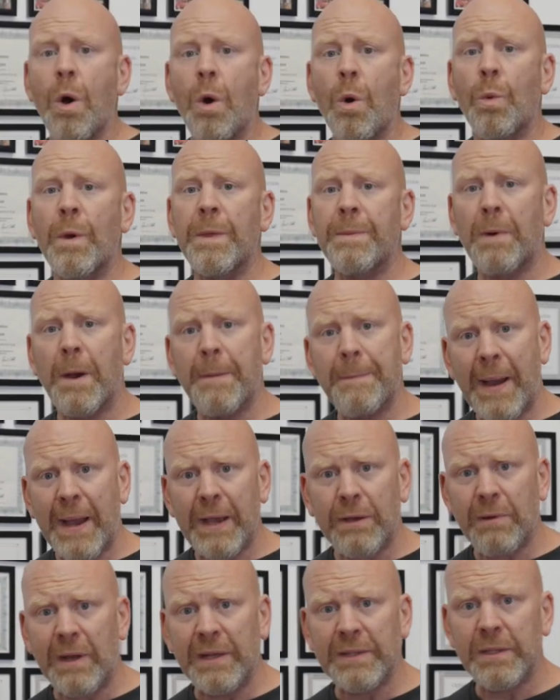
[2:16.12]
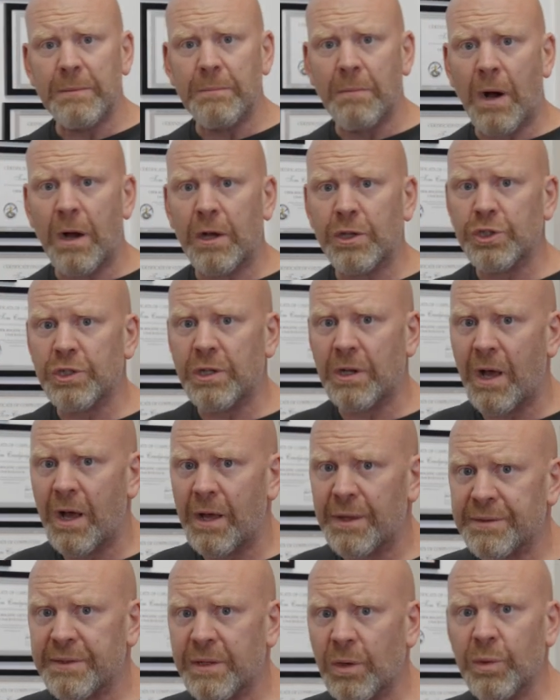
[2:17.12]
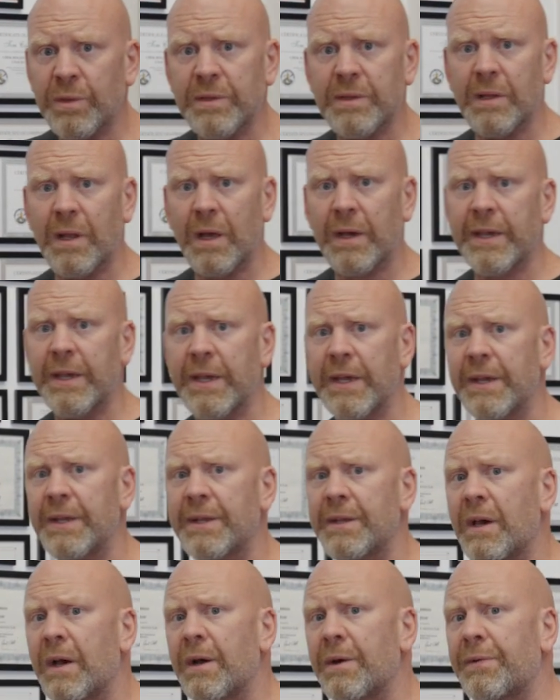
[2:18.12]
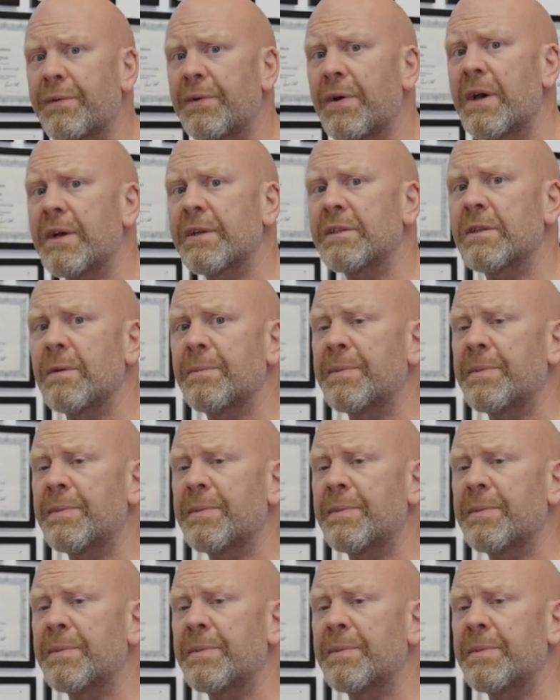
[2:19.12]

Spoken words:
With my background in martial arts, I was lucky enough to